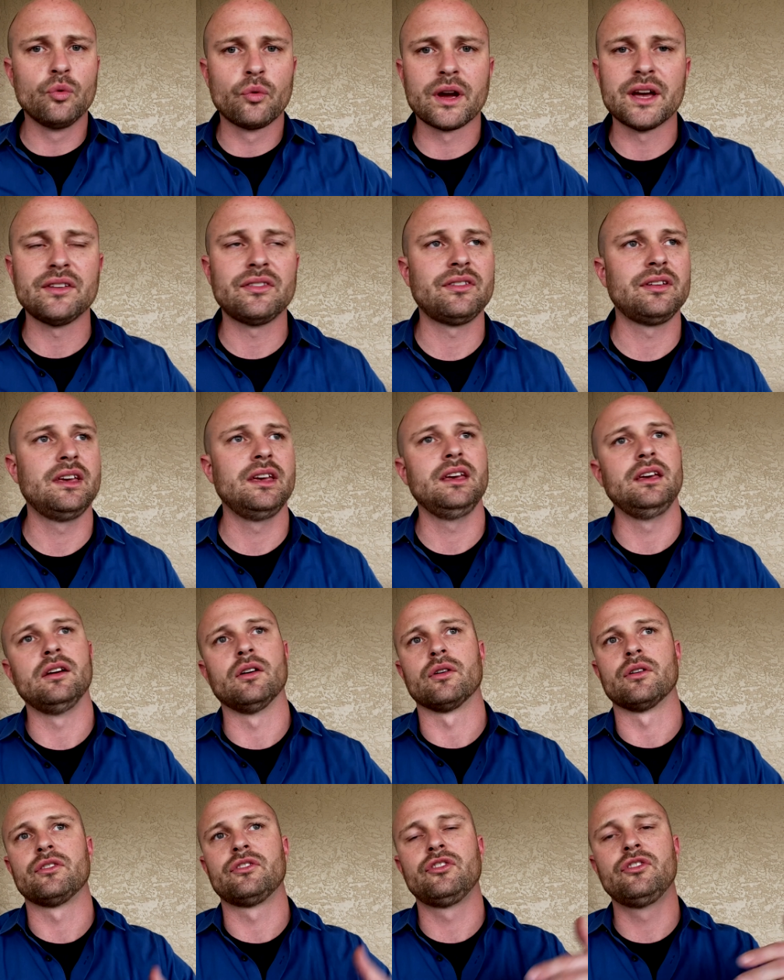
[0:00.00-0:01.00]
risky
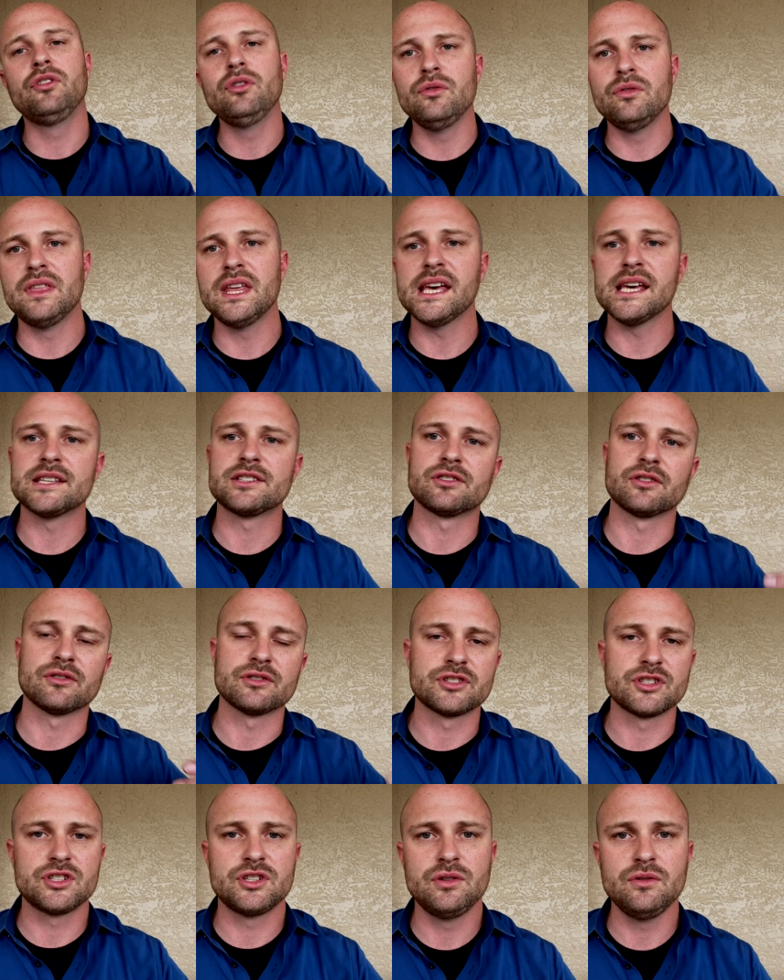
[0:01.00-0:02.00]
or it's too this or
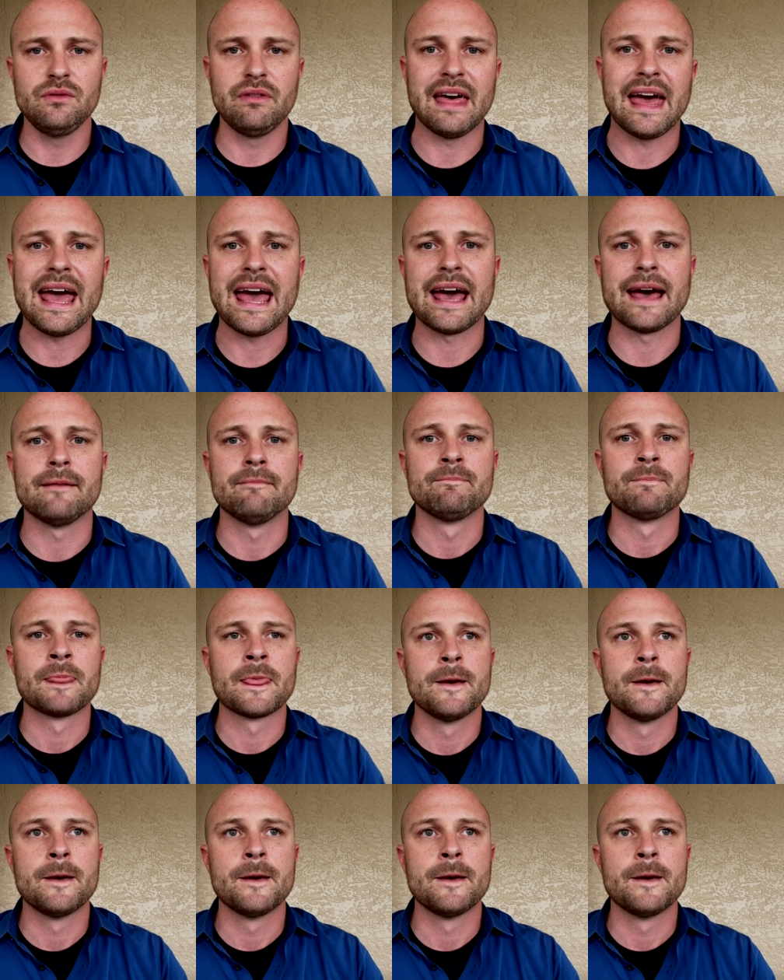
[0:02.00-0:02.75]
it's too that,